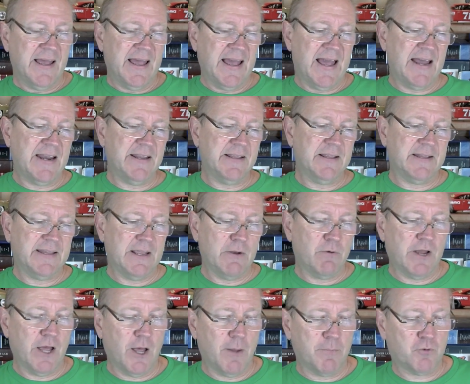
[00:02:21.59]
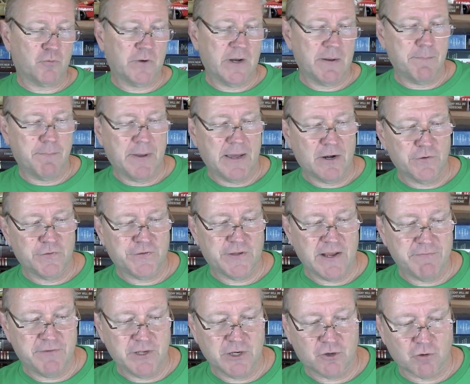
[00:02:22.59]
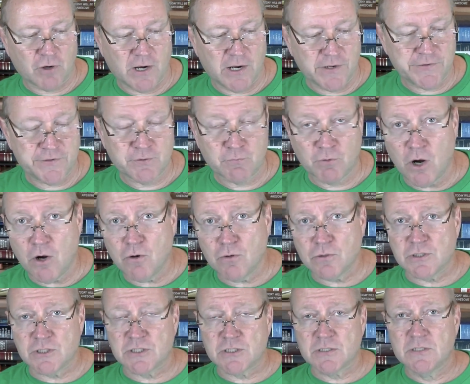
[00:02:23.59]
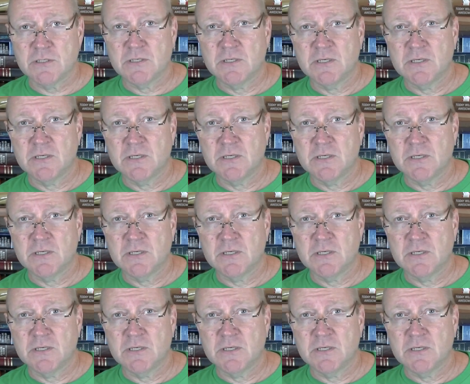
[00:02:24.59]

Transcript: adding that they would help create better safety across the roads.